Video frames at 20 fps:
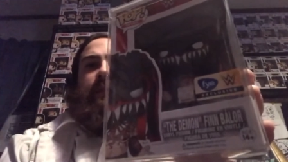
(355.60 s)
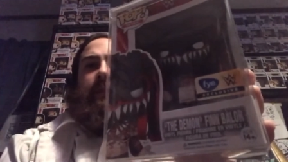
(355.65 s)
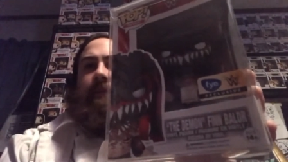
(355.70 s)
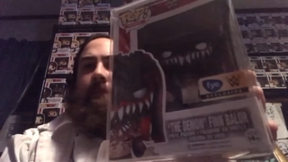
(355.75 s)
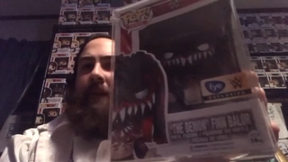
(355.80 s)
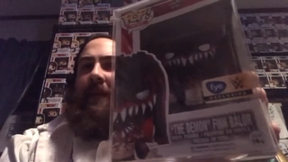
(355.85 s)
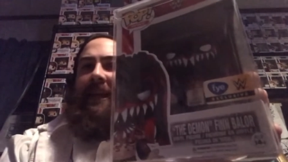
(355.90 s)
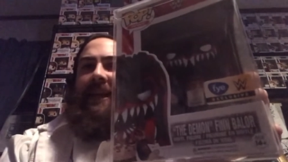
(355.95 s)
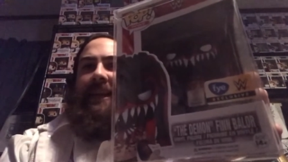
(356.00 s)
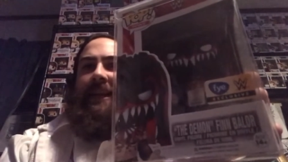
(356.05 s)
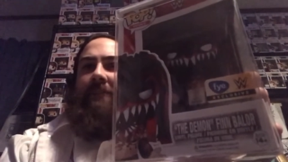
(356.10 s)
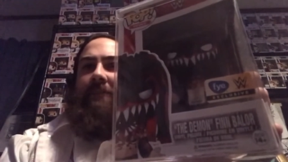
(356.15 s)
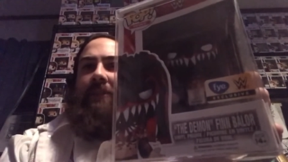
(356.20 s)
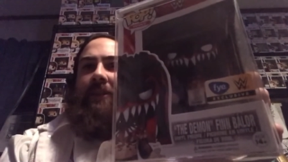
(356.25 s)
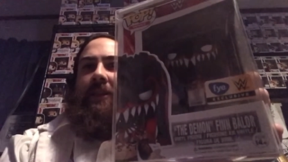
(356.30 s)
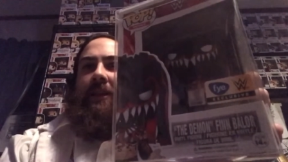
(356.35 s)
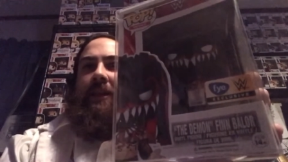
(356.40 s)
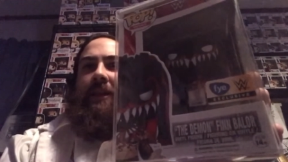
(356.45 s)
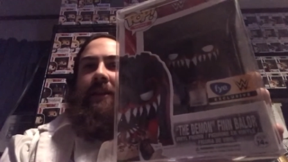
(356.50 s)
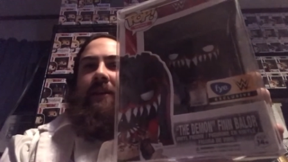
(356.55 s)
with the paint and
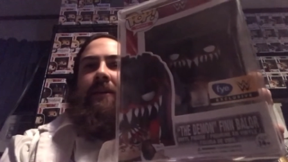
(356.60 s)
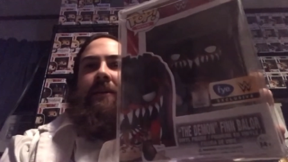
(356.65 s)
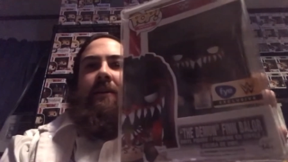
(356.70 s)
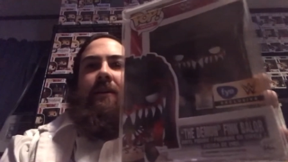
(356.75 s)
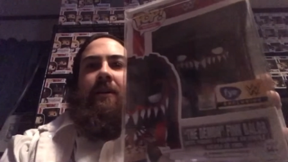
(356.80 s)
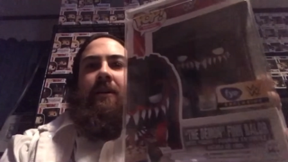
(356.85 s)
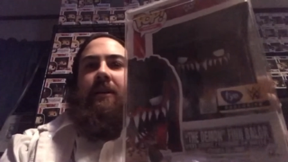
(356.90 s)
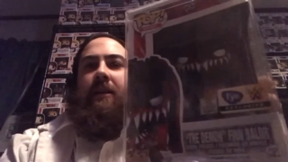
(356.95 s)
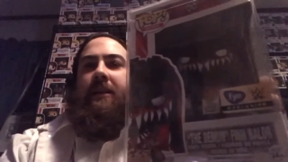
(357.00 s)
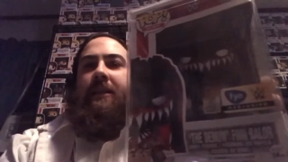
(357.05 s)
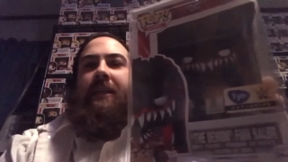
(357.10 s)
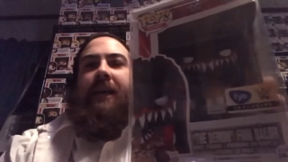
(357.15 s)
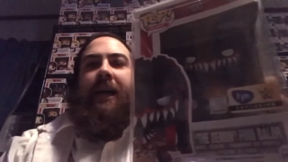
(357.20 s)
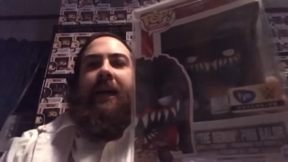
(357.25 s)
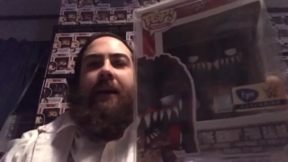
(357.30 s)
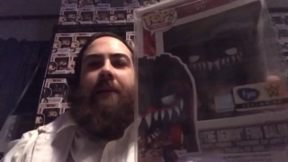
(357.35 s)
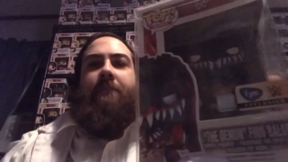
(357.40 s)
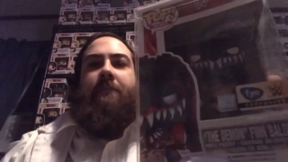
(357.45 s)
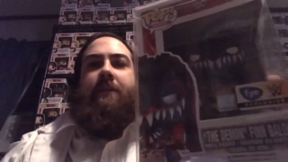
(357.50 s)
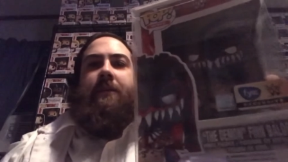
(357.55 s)
everything
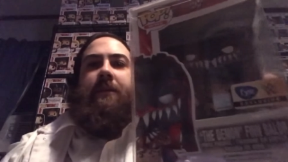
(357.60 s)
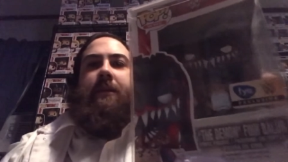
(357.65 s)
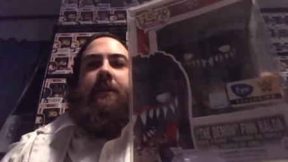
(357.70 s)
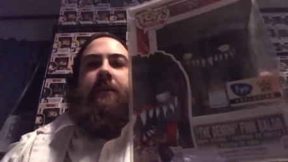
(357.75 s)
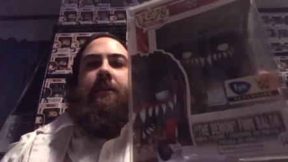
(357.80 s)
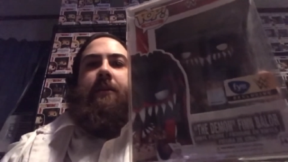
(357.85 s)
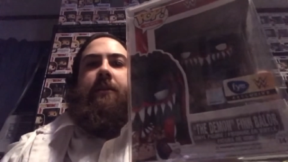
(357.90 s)
times